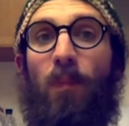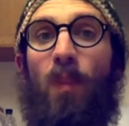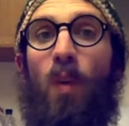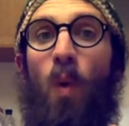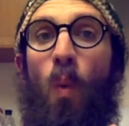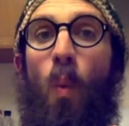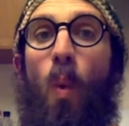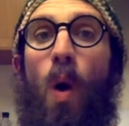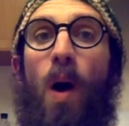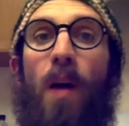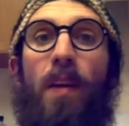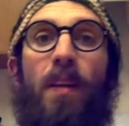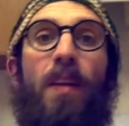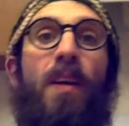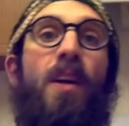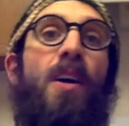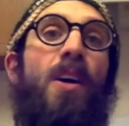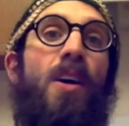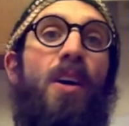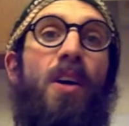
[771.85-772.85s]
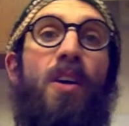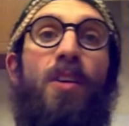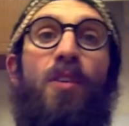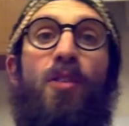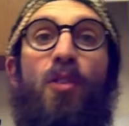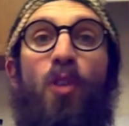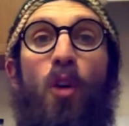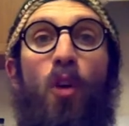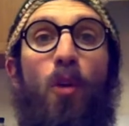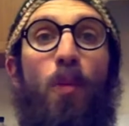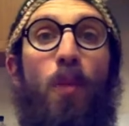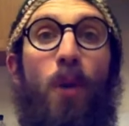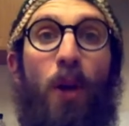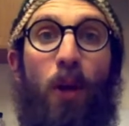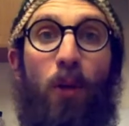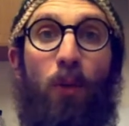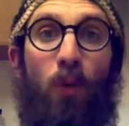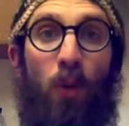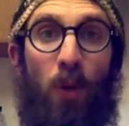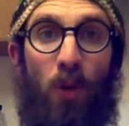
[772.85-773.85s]
1, turmeric
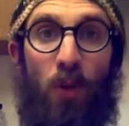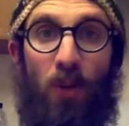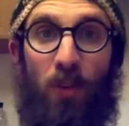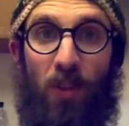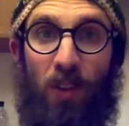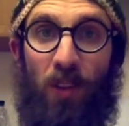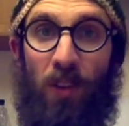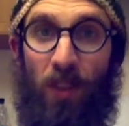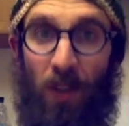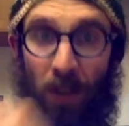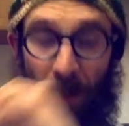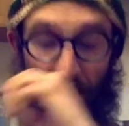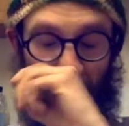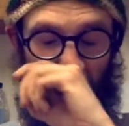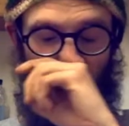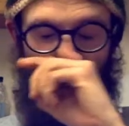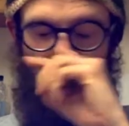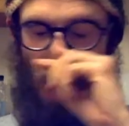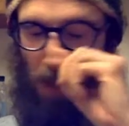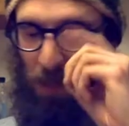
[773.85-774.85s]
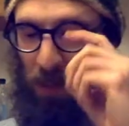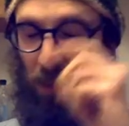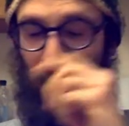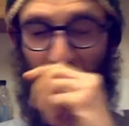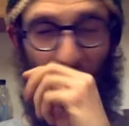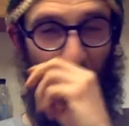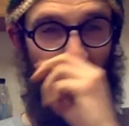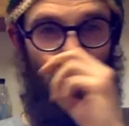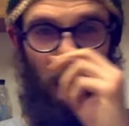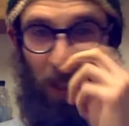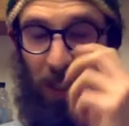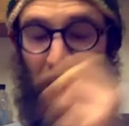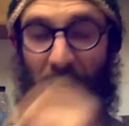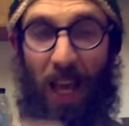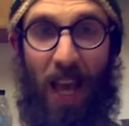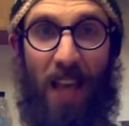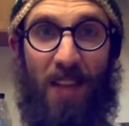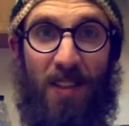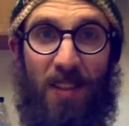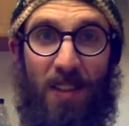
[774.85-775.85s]
root. I prefer it
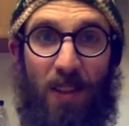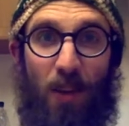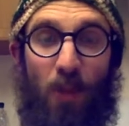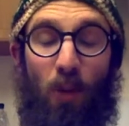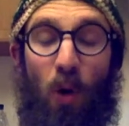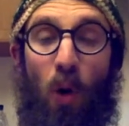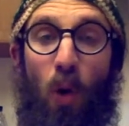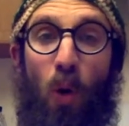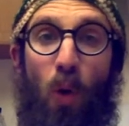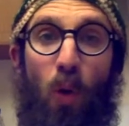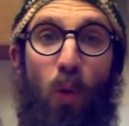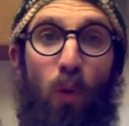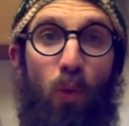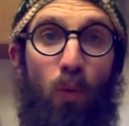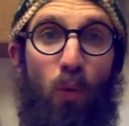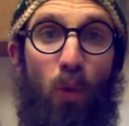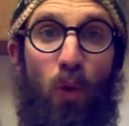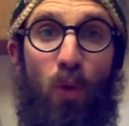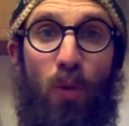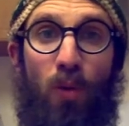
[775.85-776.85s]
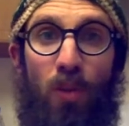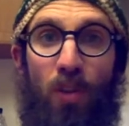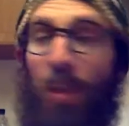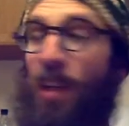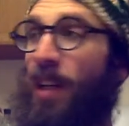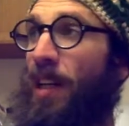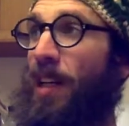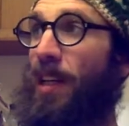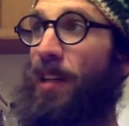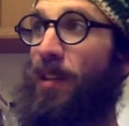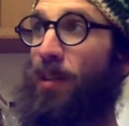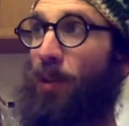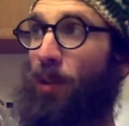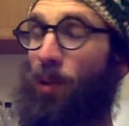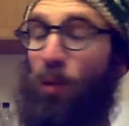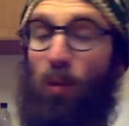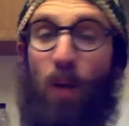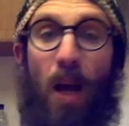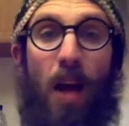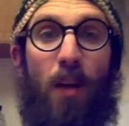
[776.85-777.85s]
as the whole root, either
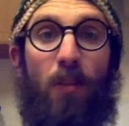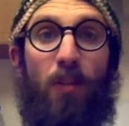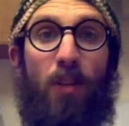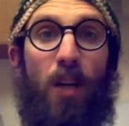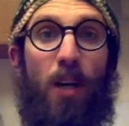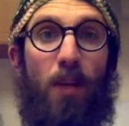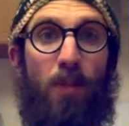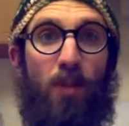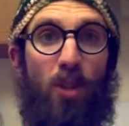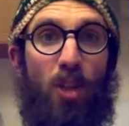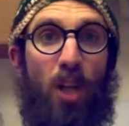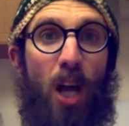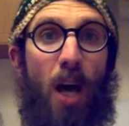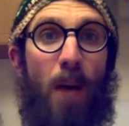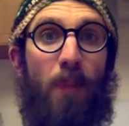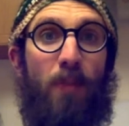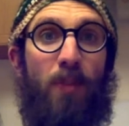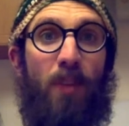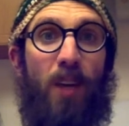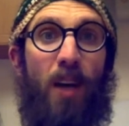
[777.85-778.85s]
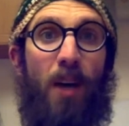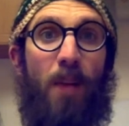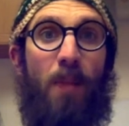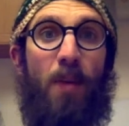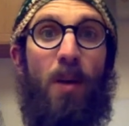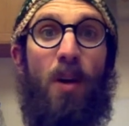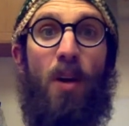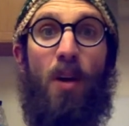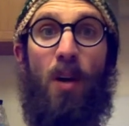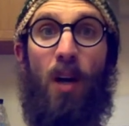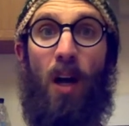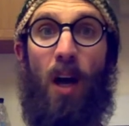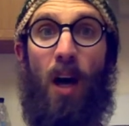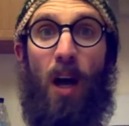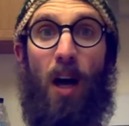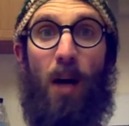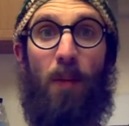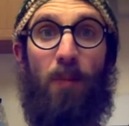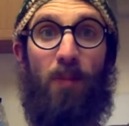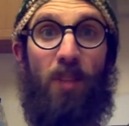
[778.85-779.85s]
ground up, chopped up,
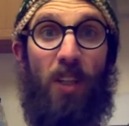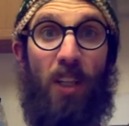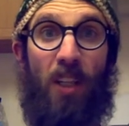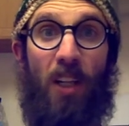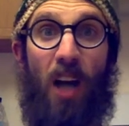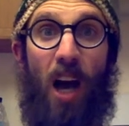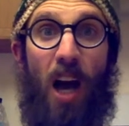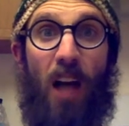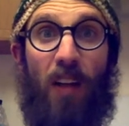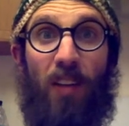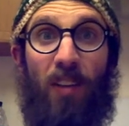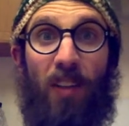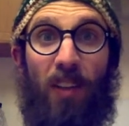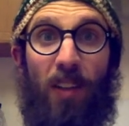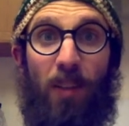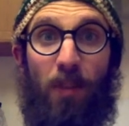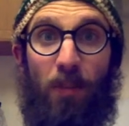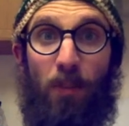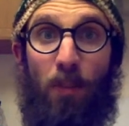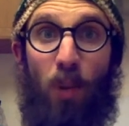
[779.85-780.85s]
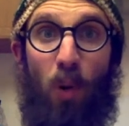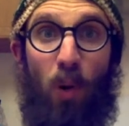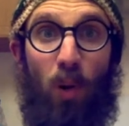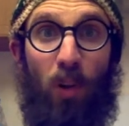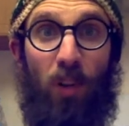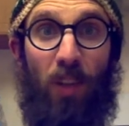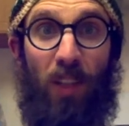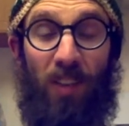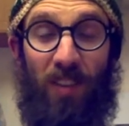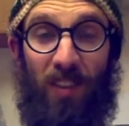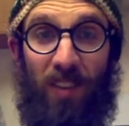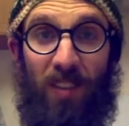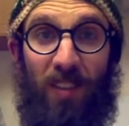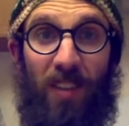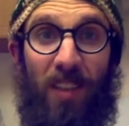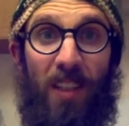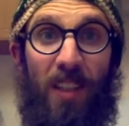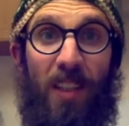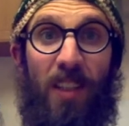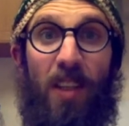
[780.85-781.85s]
decocted and boiled as a
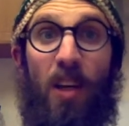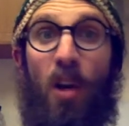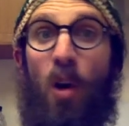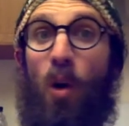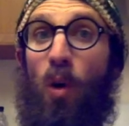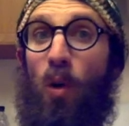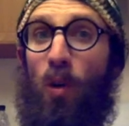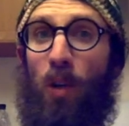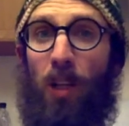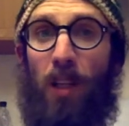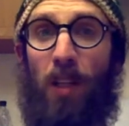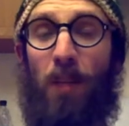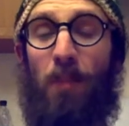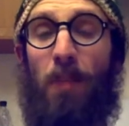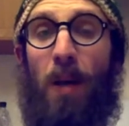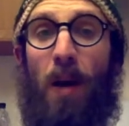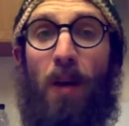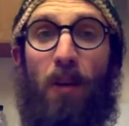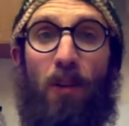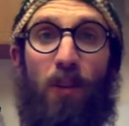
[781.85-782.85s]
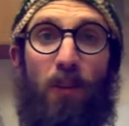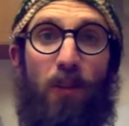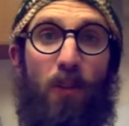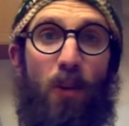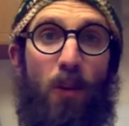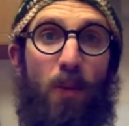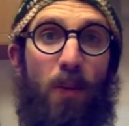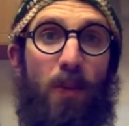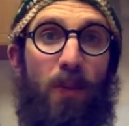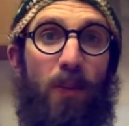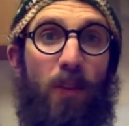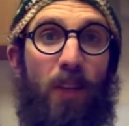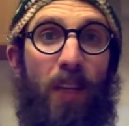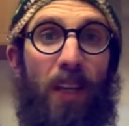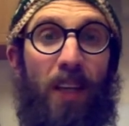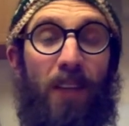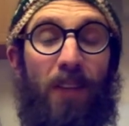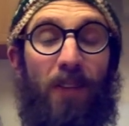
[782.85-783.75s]
tea, or in powder form if you can't